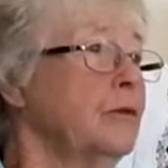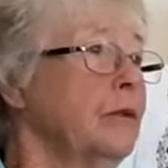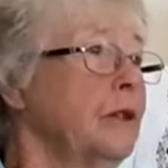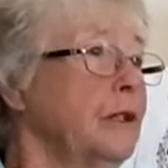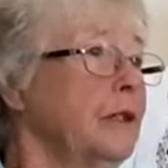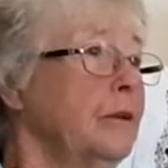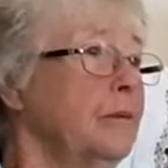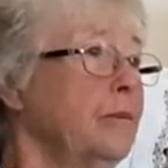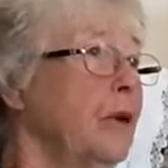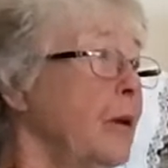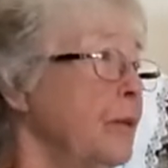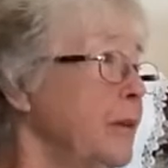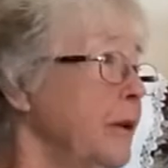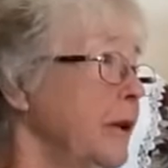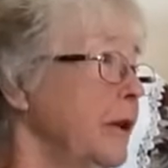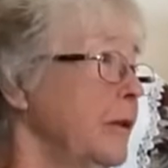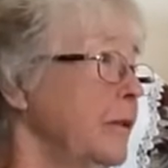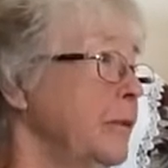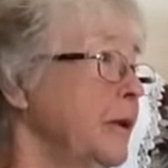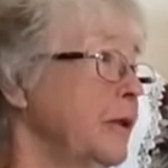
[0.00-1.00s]
were
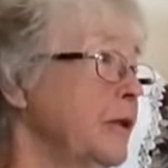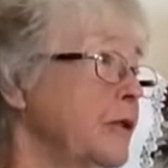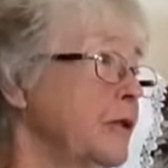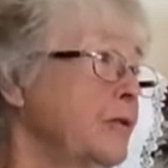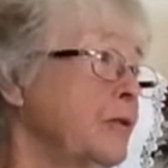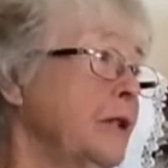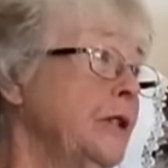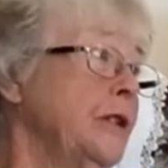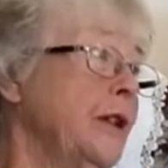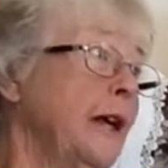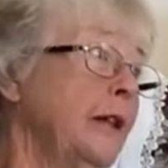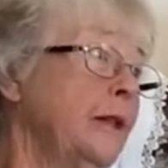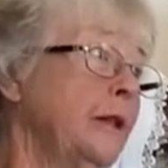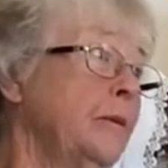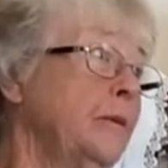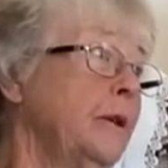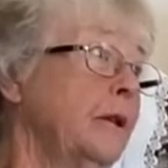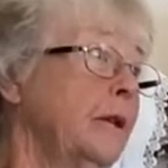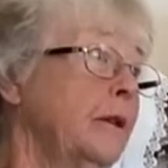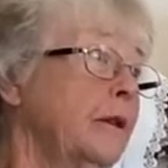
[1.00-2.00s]
popular because we'd done
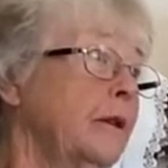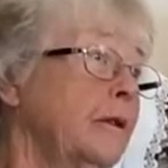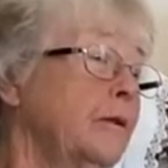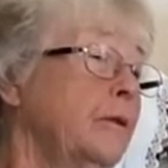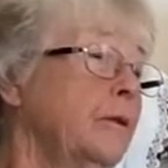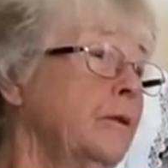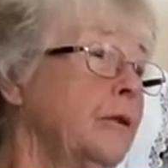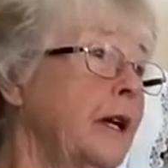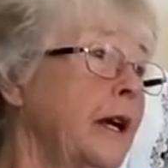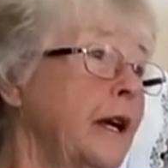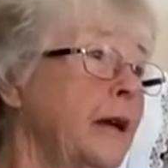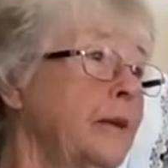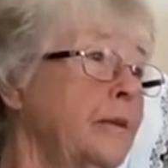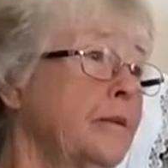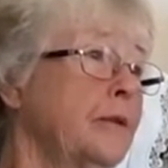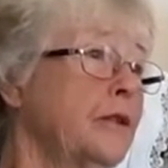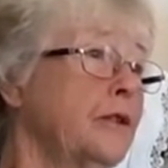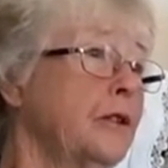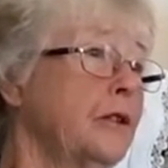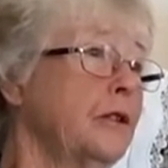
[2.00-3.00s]
them at quilt camp
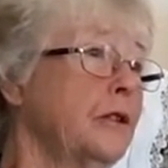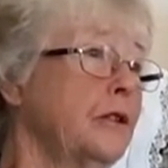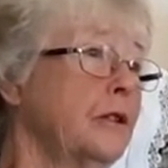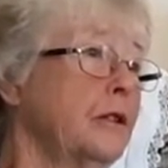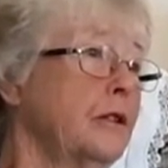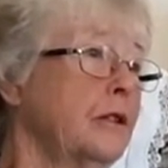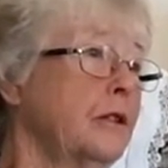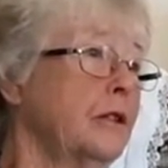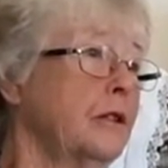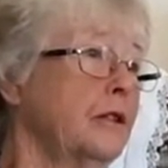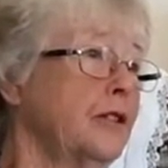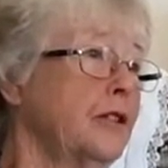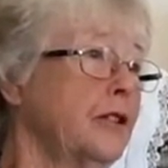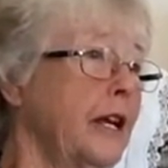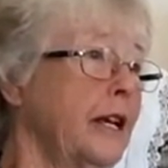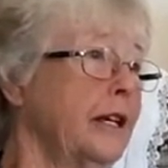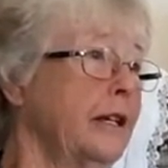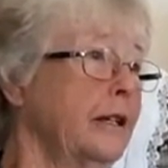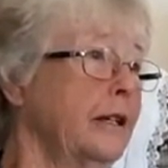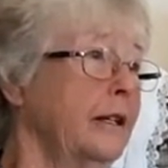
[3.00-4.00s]
since the
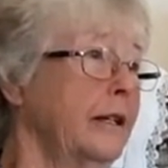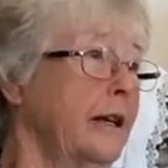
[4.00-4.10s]
second